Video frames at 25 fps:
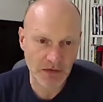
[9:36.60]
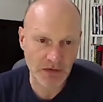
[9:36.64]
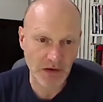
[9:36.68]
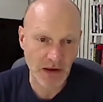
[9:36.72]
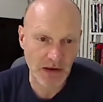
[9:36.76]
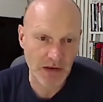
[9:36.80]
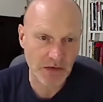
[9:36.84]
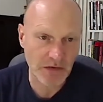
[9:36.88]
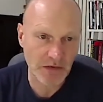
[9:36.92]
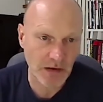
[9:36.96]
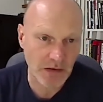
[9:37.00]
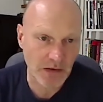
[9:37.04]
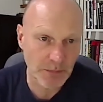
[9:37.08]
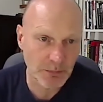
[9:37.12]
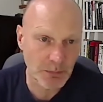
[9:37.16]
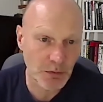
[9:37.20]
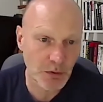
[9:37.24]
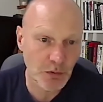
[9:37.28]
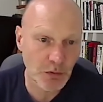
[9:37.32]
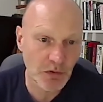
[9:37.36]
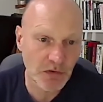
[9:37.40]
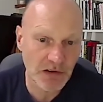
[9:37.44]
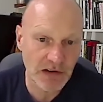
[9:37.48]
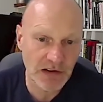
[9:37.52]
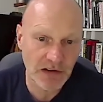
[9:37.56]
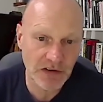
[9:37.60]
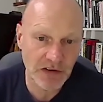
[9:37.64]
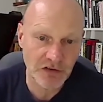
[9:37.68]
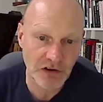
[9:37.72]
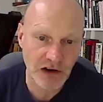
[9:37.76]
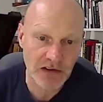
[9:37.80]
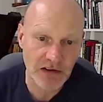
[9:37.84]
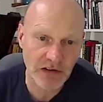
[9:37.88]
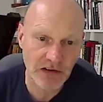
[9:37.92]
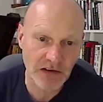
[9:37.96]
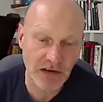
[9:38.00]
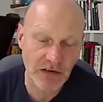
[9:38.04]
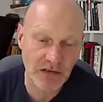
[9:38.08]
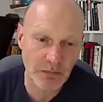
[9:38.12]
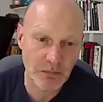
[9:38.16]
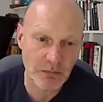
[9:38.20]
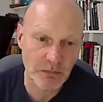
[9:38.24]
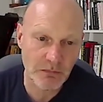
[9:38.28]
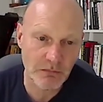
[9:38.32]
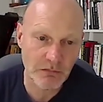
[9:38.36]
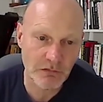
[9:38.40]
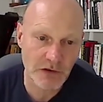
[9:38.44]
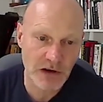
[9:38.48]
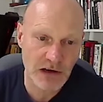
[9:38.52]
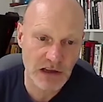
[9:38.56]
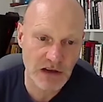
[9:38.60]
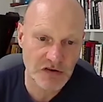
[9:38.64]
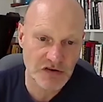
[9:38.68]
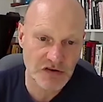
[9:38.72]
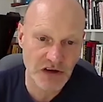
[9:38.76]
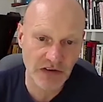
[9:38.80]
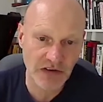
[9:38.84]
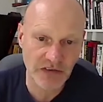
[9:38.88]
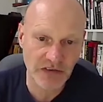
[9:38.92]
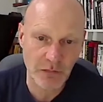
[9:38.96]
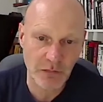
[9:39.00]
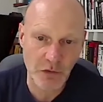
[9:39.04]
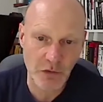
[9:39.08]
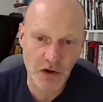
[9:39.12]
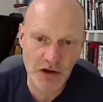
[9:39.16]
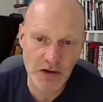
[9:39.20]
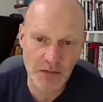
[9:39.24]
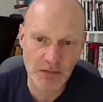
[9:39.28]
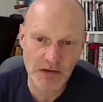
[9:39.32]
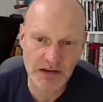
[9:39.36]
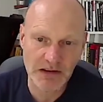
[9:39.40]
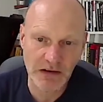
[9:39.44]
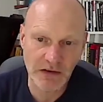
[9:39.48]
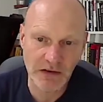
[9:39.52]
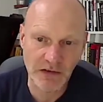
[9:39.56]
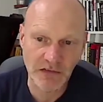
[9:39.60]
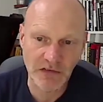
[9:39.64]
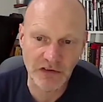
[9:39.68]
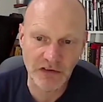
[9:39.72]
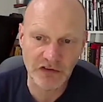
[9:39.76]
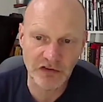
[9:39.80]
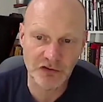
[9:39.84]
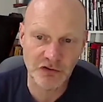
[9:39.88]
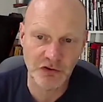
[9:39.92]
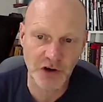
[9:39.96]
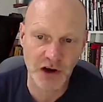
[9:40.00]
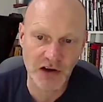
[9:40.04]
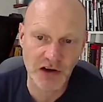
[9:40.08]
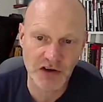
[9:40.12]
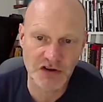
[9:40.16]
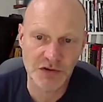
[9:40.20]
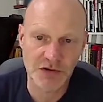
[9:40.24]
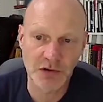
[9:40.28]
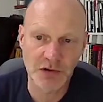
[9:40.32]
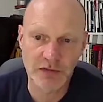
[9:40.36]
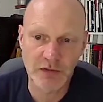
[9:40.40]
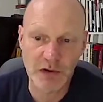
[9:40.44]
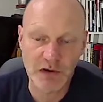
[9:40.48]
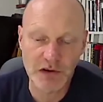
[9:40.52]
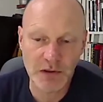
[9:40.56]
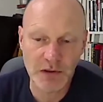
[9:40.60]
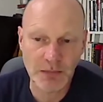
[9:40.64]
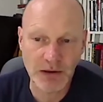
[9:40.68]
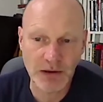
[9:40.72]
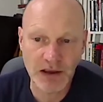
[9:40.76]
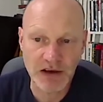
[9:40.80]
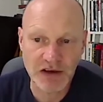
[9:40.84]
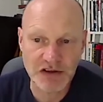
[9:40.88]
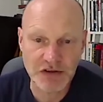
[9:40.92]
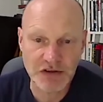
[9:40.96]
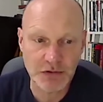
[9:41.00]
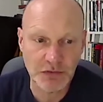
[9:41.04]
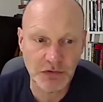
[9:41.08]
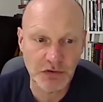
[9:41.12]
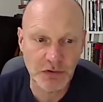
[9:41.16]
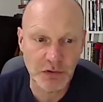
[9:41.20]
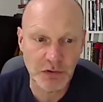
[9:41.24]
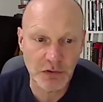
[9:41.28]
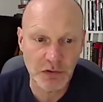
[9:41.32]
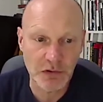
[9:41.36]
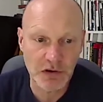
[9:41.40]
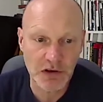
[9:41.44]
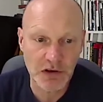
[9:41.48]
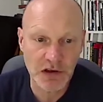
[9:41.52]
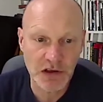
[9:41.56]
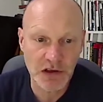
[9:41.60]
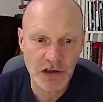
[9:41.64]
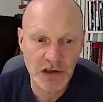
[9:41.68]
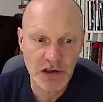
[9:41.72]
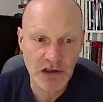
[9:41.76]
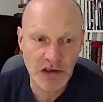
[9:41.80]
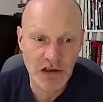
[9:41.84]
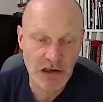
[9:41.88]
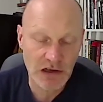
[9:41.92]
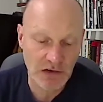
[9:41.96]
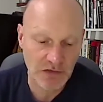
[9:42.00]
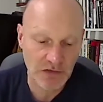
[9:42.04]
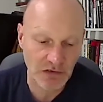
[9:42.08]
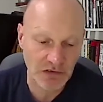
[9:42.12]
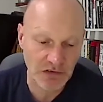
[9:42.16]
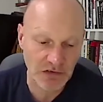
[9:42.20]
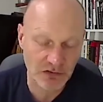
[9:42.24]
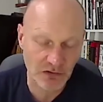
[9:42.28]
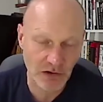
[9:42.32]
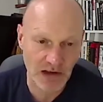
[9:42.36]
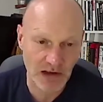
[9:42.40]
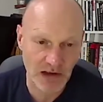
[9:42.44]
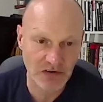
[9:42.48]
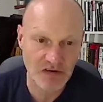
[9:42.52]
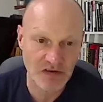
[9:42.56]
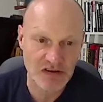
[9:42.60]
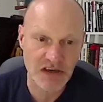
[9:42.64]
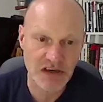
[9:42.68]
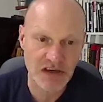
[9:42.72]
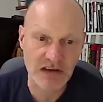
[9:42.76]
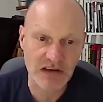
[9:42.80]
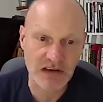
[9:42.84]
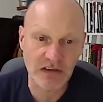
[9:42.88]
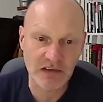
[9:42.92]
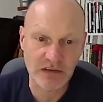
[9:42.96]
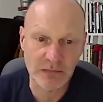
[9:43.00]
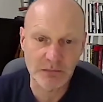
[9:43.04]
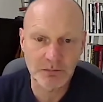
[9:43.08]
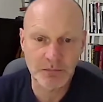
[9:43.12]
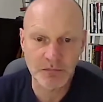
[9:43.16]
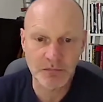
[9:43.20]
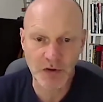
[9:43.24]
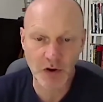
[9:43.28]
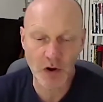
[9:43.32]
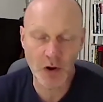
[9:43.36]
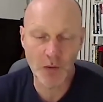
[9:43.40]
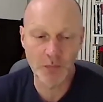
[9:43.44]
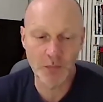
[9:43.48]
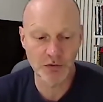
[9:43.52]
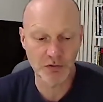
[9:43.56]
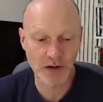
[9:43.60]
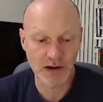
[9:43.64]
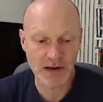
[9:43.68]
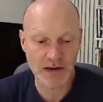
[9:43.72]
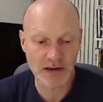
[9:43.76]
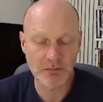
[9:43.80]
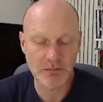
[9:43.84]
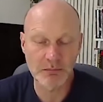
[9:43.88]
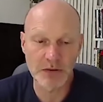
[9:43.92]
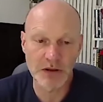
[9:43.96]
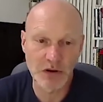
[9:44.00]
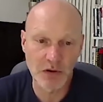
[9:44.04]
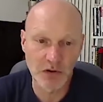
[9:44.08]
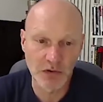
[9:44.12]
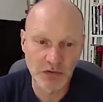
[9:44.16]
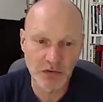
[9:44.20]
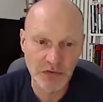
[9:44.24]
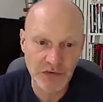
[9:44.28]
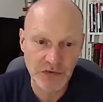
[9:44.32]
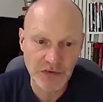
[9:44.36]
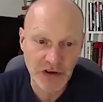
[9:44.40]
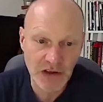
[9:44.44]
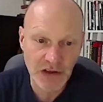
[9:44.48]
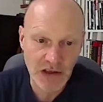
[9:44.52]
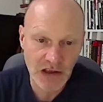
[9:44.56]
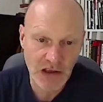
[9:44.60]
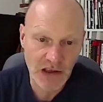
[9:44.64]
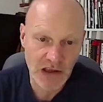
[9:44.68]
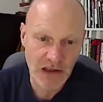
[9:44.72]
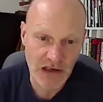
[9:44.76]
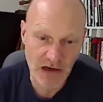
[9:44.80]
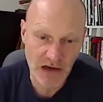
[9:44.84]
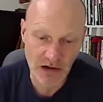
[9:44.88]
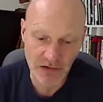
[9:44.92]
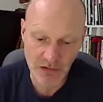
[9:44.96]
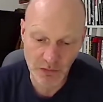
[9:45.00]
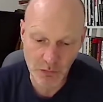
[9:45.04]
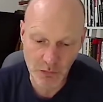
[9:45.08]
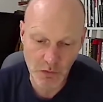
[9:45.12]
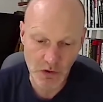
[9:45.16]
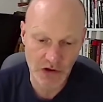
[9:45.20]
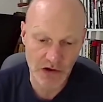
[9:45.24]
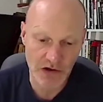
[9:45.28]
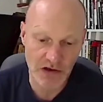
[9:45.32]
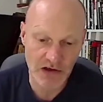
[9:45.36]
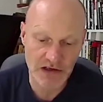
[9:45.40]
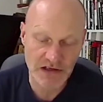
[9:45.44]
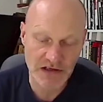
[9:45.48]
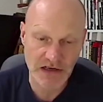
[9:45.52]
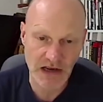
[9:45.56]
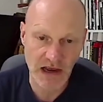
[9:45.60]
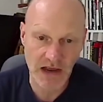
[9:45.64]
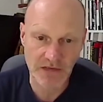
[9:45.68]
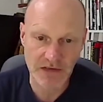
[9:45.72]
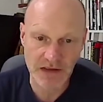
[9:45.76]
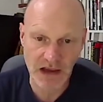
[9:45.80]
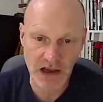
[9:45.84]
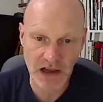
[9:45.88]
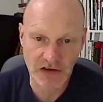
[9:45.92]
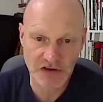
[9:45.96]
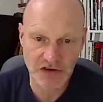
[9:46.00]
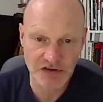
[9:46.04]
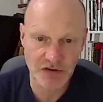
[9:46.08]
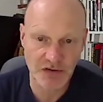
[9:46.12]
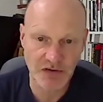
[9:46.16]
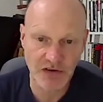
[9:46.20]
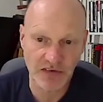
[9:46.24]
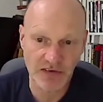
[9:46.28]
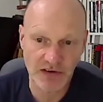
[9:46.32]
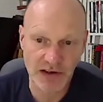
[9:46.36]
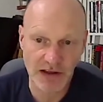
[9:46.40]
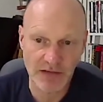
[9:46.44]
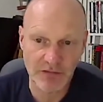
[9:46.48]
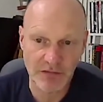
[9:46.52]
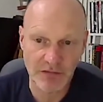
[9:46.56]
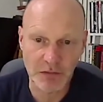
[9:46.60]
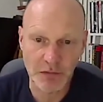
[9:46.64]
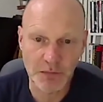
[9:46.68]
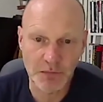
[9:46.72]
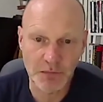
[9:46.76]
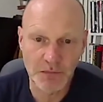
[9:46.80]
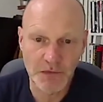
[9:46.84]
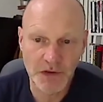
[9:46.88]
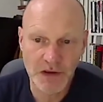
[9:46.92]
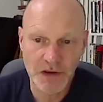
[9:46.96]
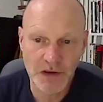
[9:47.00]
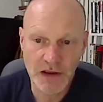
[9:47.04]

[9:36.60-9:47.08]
as Paul was illustrating, there's some really interesting work can be done on the structure of occupational talk, the strategies that operate beyond, the word and the utterance level.